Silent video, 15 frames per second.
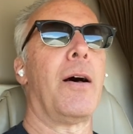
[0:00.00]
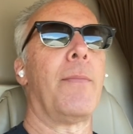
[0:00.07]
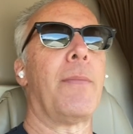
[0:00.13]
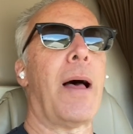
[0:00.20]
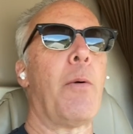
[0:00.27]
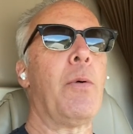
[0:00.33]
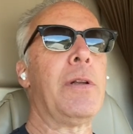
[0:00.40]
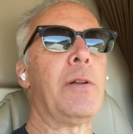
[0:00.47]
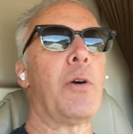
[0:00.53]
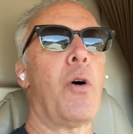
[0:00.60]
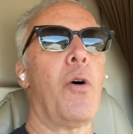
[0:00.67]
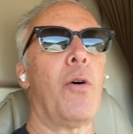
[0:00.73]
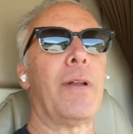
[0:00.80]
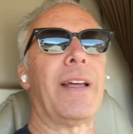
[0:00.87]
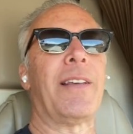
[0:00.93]
I wouldn't
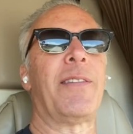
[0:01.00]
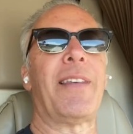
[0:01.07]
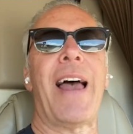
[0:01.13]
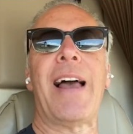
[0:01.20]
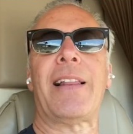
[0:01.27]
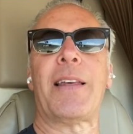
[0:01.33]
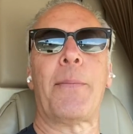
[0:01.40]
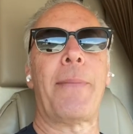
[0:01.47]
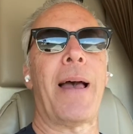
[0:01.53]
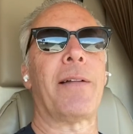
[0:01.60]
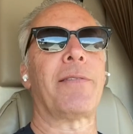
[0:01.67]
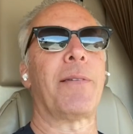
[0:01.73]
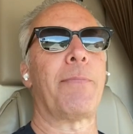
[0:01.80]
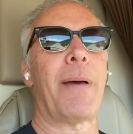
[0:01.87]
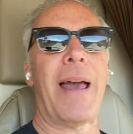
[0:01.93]
call it exactly a
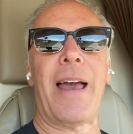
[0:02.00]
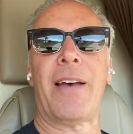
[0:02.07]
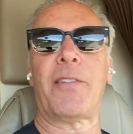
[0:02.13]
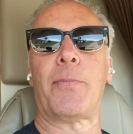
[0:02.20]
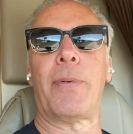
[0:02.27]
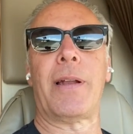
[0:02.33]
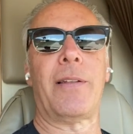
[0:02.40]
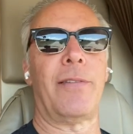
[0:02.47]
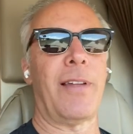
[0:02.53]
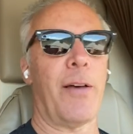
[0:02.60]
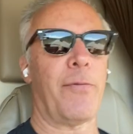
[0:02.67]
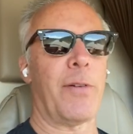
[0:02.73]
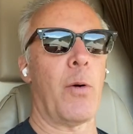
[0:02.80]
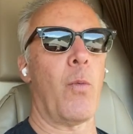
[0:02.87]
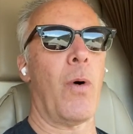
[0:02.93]
mountain pass, but it's
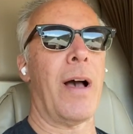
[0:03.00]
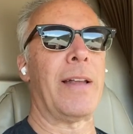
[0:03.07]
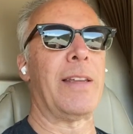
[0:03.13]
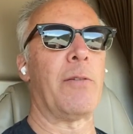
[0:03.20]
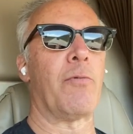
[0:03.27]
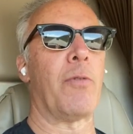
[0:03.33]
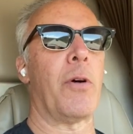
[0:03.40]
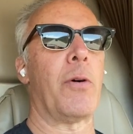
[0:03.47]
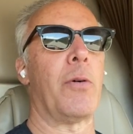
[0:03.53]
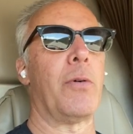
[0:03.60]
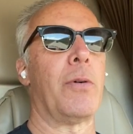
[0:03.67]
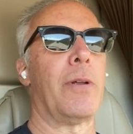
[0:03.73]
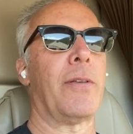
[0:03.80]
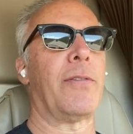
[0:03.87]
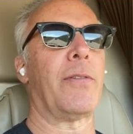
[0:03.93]
definitely a windy
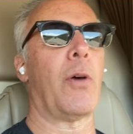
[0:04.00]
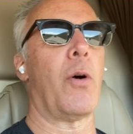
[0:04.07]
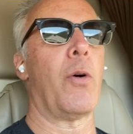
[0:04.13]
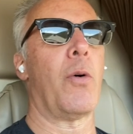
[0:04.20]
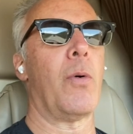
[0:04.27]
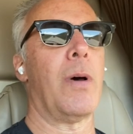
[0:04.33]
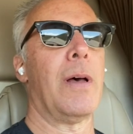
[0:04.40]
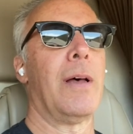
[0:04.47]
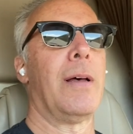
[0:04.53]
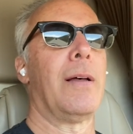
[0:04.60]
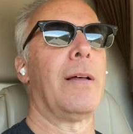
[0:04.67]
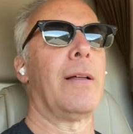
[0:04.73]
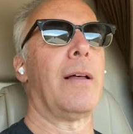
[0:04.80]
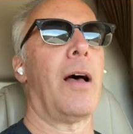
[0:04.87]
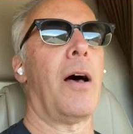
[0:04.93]
road. So,
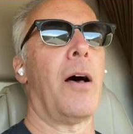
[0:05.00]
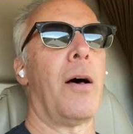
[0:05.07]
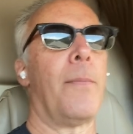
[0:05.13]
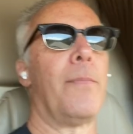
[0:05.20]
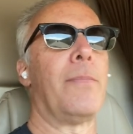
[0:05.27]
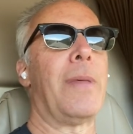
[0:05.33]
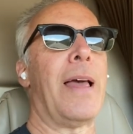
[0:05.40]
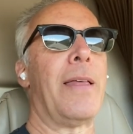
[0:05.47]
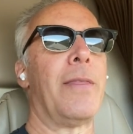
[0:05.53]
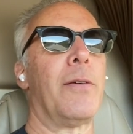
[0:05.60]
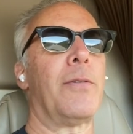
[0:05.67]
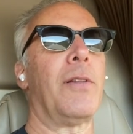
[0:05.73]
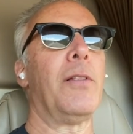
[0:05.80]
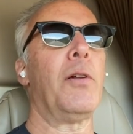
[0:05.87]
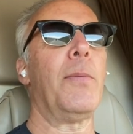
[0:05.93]
and
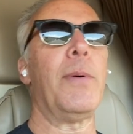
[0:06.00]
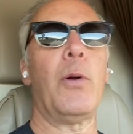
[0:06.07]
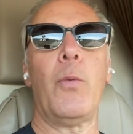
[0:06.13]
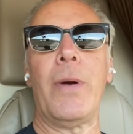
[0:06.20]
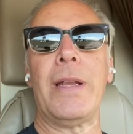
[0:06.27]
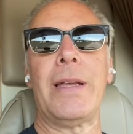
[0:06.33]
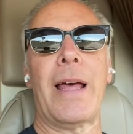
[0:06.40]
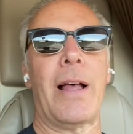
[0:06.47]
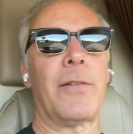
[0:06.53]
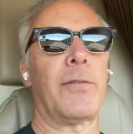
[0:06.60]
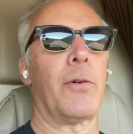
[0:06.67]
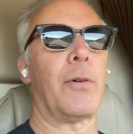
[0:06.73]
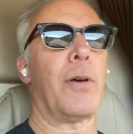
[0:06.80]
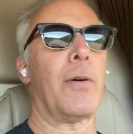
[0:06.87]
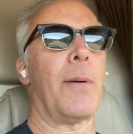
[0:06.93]
there's a little bit of wind down.
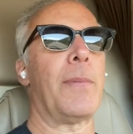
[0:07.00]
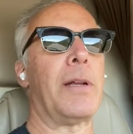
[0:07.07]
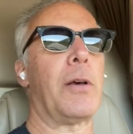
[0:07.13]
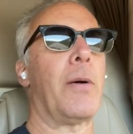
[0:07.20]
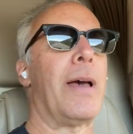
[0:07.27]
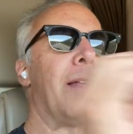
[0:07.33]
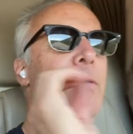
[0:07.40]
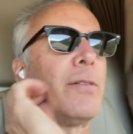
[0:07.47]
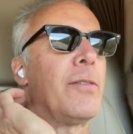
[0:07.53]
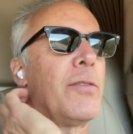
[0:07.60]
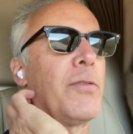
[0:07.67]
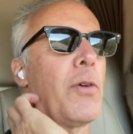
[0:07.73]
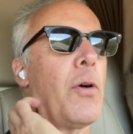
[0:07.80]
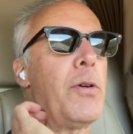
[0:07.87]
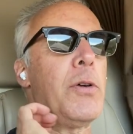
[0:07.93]
So I'm going to go ahead and
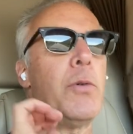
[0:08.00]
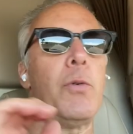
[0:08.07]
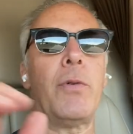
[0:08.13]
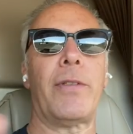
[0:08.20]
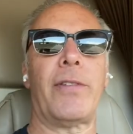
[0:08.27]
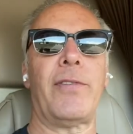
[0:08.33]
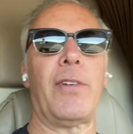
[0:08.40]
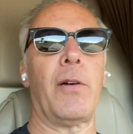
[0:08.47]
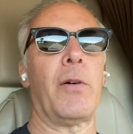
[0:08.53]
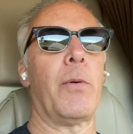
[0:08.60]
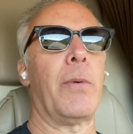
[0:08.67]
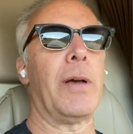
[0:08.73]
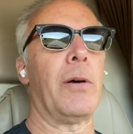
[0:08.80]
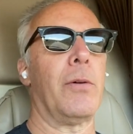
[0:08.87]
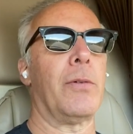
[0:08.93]
show you the steering
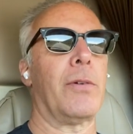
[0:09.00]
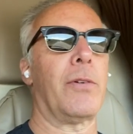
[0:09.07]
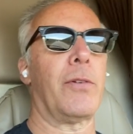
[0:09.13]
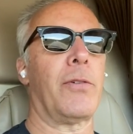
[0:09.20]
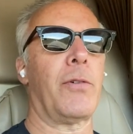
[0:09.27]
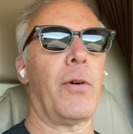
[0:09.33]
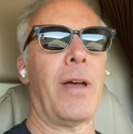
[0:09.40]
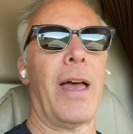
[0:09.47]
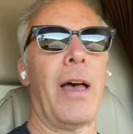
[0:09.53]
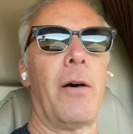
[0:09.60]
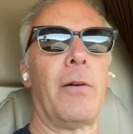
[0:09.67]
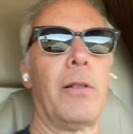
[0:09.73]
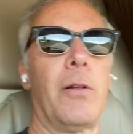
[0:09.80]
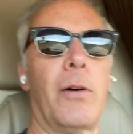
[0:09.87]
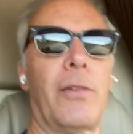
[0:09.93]
wheel, show you
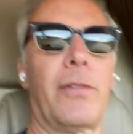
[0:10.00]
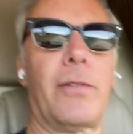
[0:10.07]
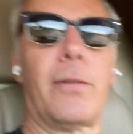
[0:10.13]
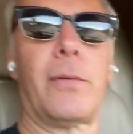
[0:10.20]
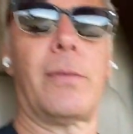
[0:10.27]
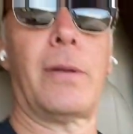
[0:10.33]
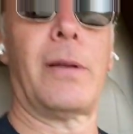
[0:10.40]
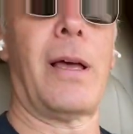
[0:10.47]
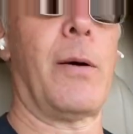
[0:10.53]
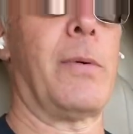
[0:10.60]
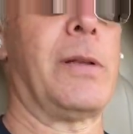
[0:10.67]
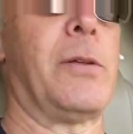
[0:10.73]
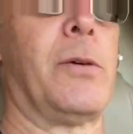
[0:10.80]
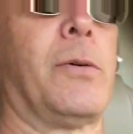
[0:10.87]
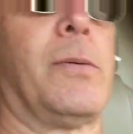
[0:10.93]
how it looks, how
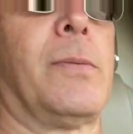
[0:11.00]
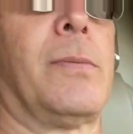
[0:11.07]
we do.